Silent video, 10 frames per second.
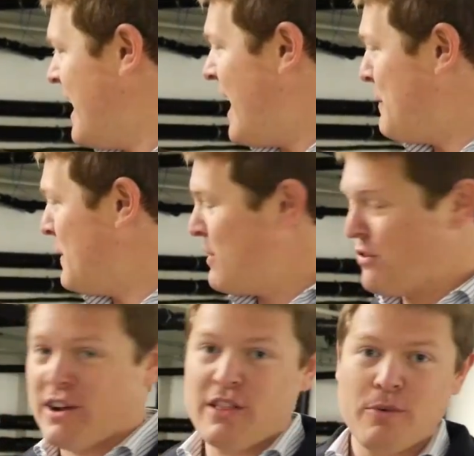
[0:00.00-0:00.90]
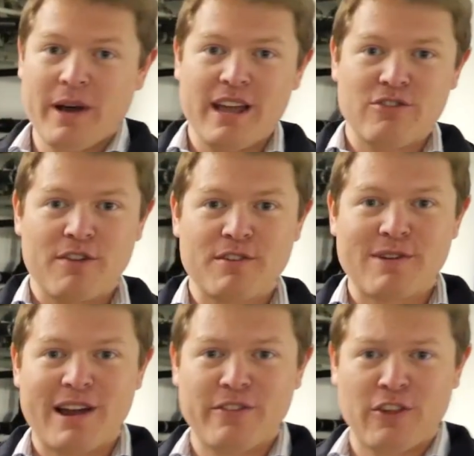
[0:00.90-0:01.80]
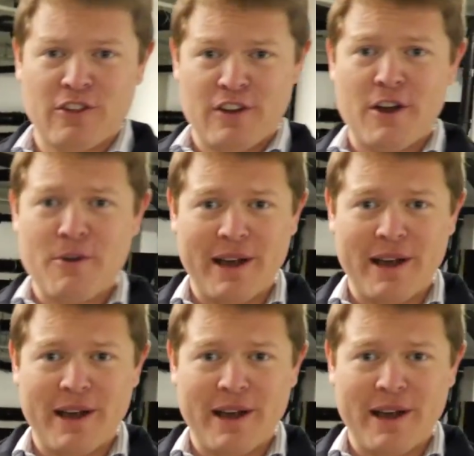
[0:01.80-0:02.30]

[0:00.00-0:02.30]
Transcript: I went straight away and drove it around in the snow,